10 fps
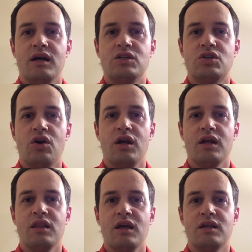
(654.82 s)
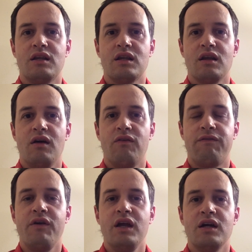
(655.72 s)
asserting that free